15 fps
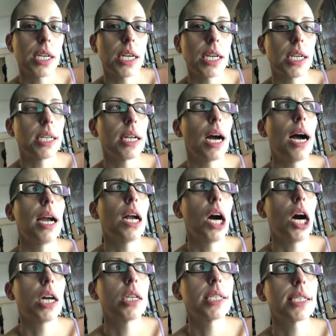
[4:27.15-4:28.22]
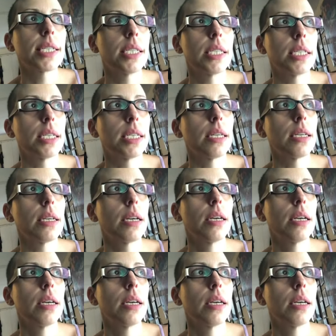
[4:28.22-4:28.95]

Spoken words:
and I honestly think